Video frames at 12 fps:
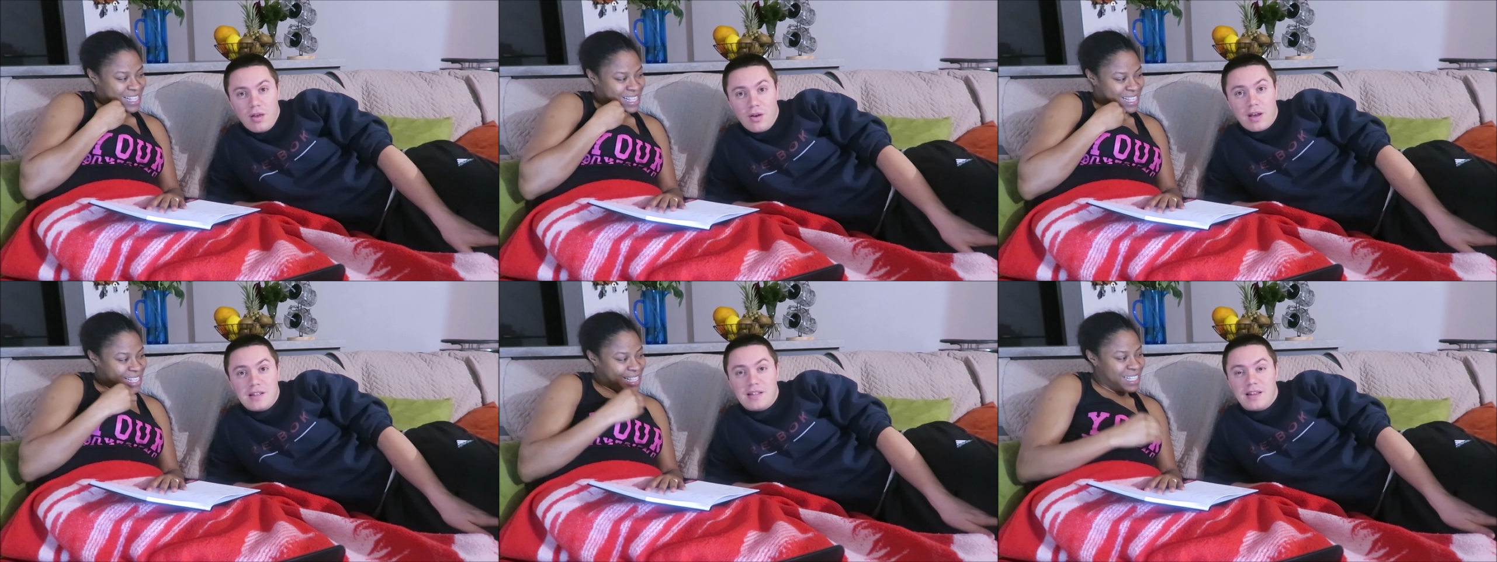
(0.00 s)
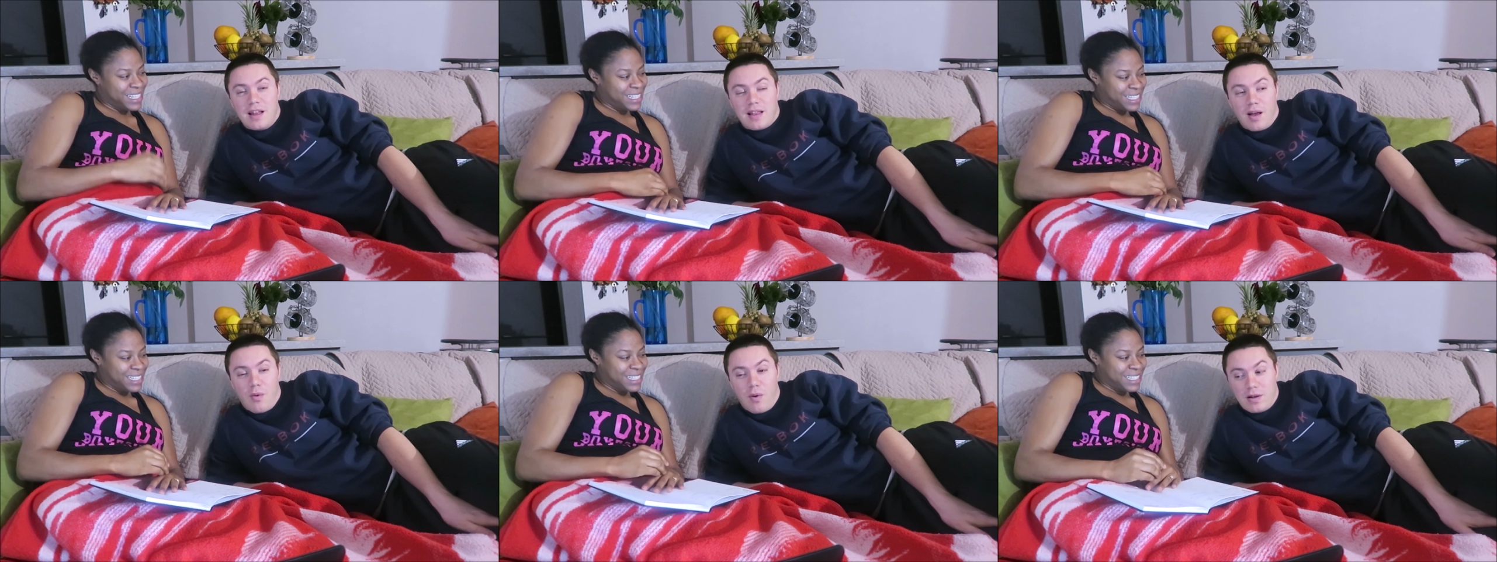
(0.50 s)
Speaker 1: you can see
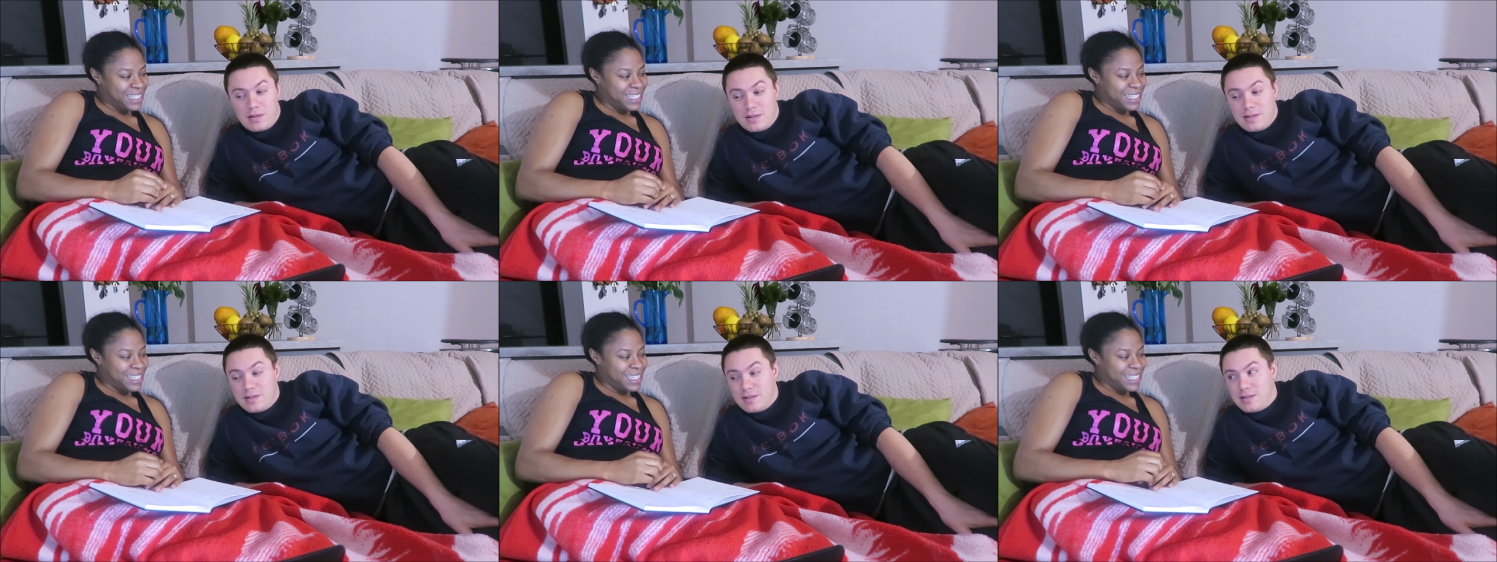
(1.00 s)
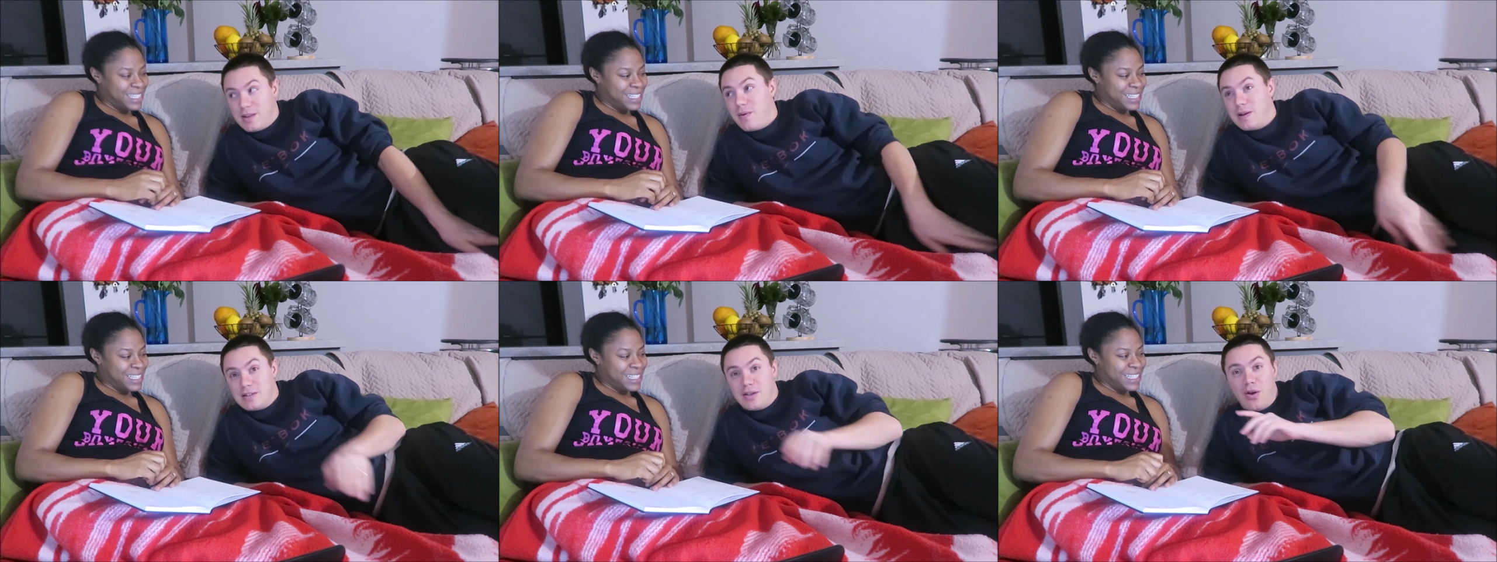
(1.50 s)
that i was
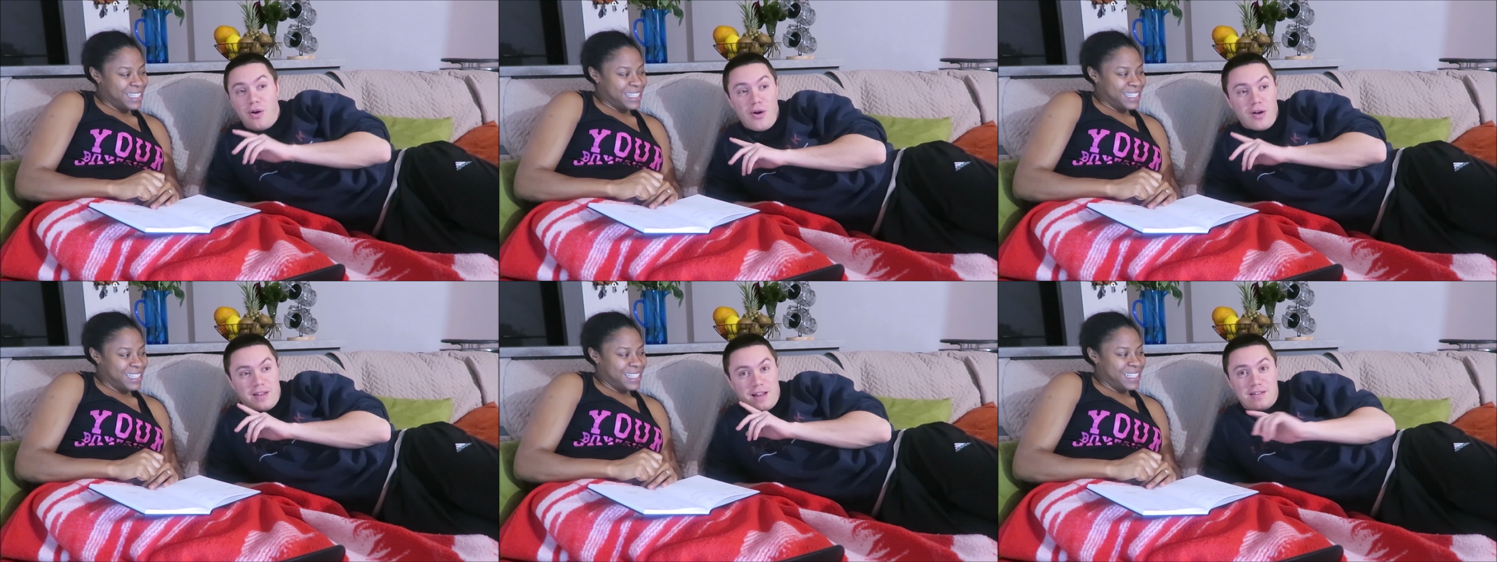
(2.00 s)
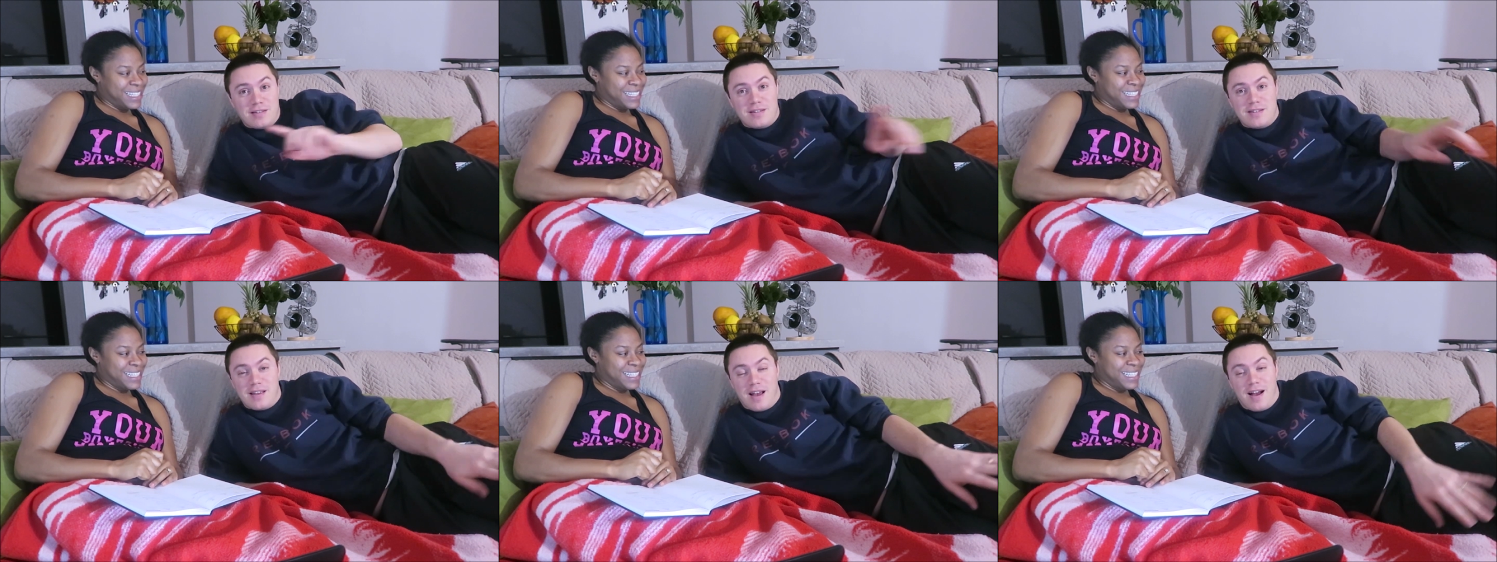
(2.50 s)
that was her
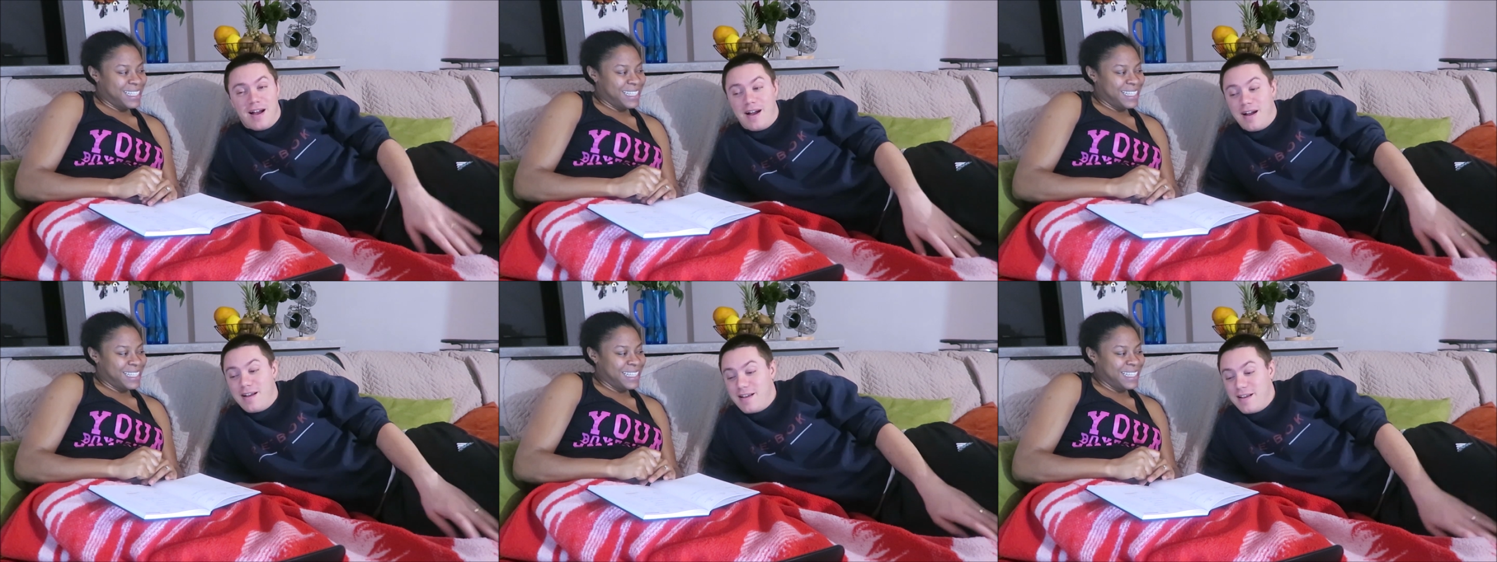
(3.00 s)
that uh,